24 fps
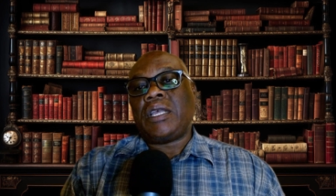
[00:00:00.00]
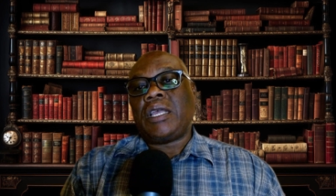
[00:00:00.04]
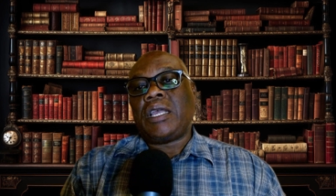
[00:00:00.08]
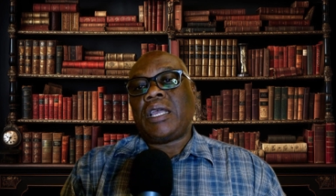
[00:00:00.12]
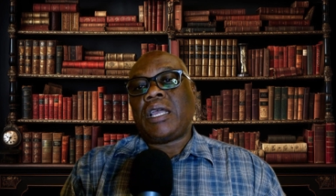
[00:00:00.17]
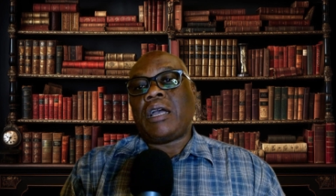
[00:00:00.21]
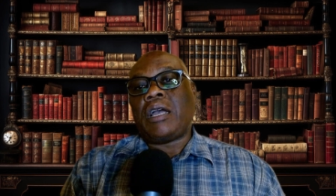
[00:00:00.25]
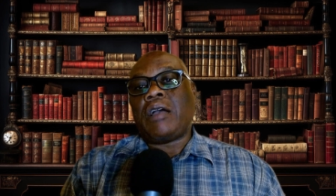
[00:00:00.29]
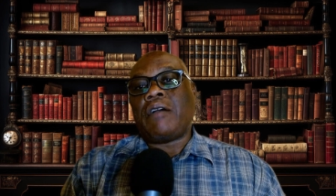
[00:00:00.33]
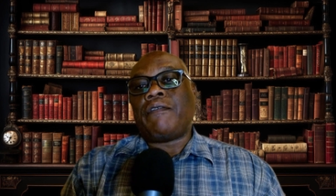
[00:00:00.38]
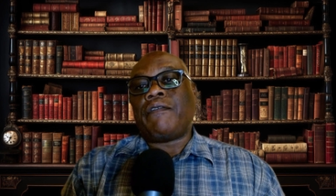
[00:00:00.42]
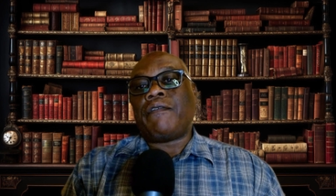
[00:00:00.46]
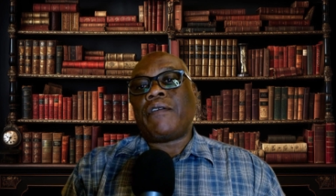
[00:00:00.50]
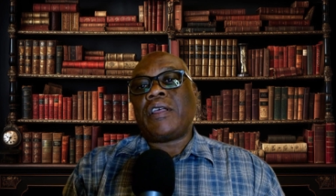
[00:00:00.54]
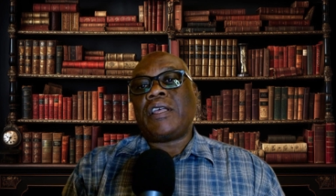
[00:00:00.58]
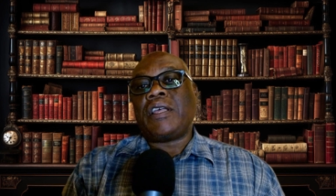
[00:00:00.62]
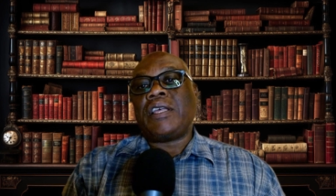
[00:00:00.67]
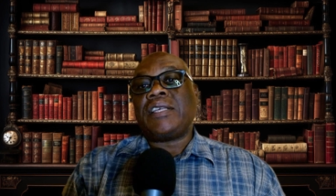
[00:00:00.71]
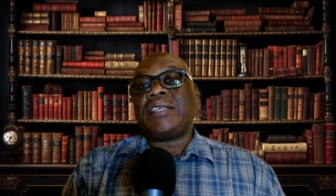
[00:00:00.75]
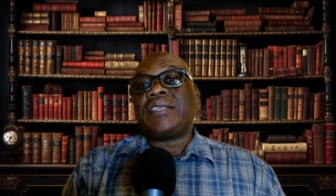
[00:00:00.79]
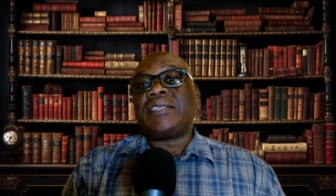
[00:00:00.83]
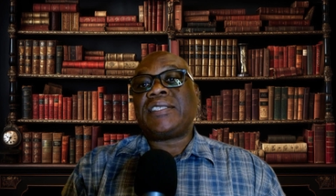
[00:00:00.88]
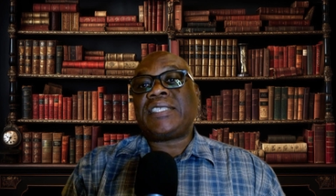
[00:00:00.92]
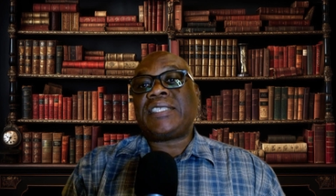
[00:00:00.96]
of
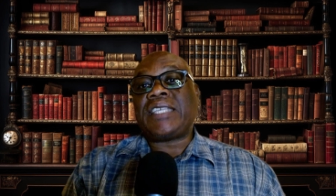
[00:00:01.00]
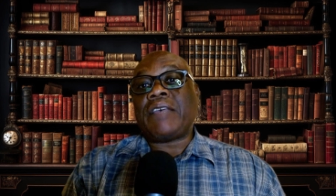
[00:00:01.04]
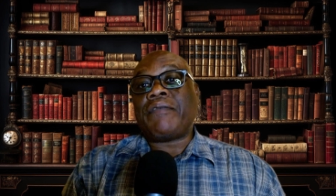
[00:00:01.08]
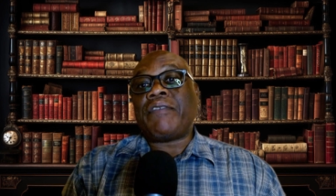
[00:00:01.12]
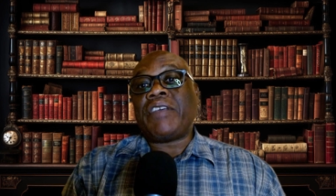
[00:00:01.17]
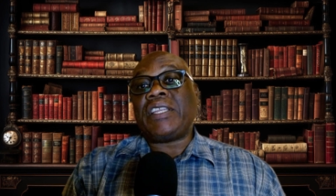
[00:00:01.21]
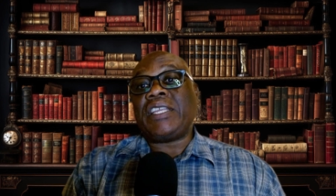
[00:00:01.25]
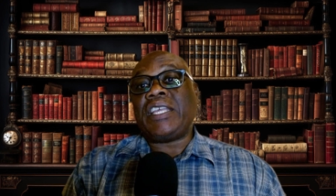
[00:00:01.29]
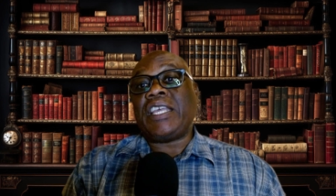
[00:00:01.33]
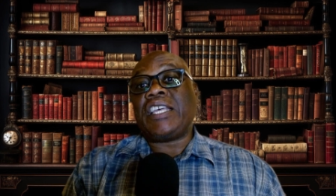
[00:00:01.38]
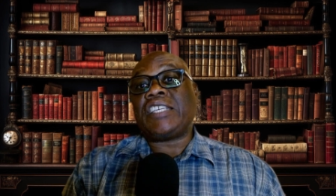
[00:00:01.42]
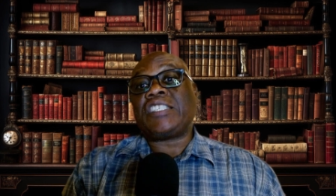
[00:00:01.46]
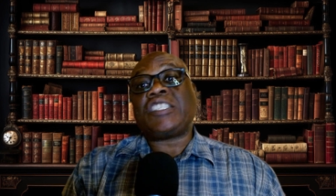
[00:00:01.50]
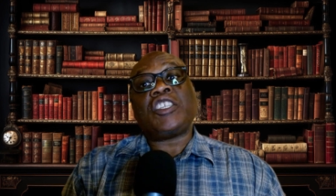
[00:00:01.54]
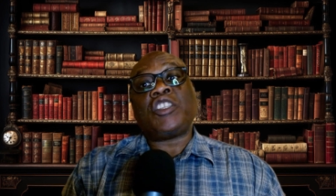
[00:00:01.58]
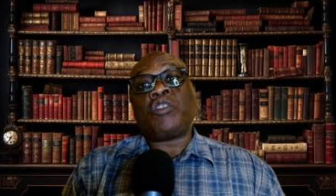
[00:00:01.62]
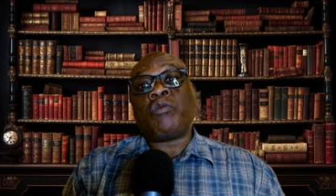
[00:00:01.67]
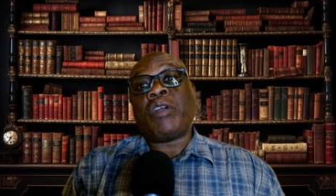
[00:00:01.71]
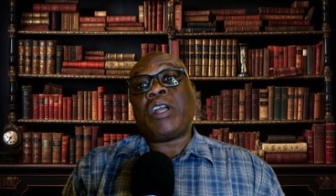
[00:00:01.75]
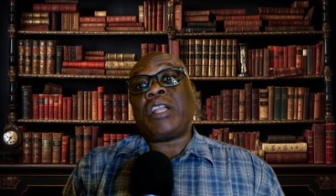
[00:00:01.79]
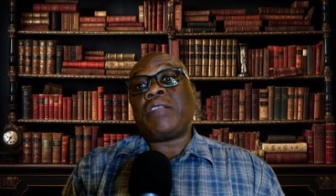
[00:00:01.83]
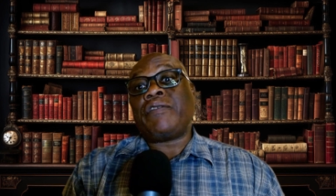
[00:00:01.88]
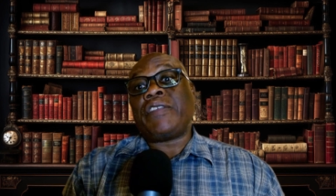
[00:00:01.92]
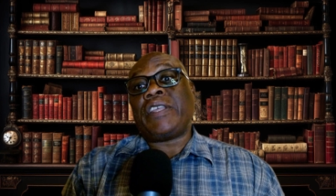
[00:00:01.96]
7 years to
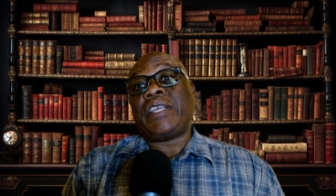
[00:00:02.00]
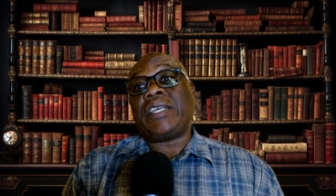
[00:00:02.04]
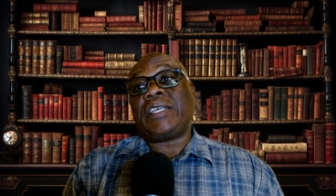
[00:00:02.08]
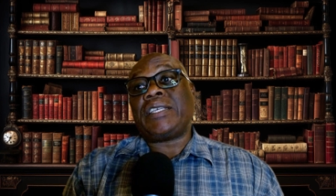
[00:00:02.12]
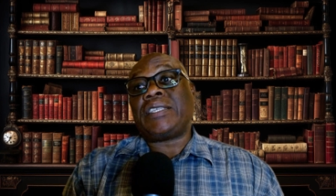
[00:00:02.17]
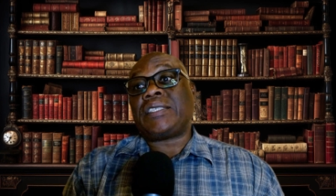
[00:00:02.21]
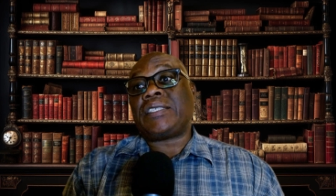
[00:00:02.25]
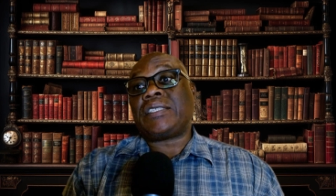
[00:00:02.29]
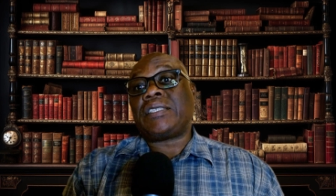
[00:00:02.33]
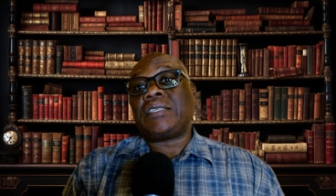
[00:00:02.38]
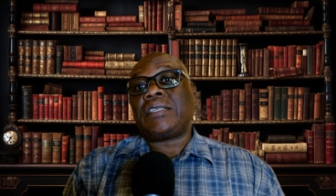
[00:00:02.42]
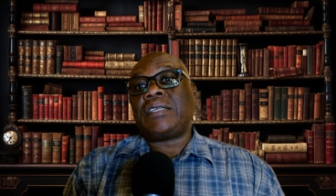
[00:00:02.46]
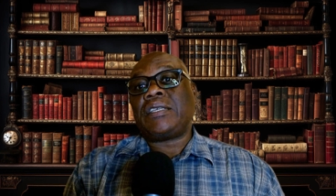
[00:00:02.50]
12 years,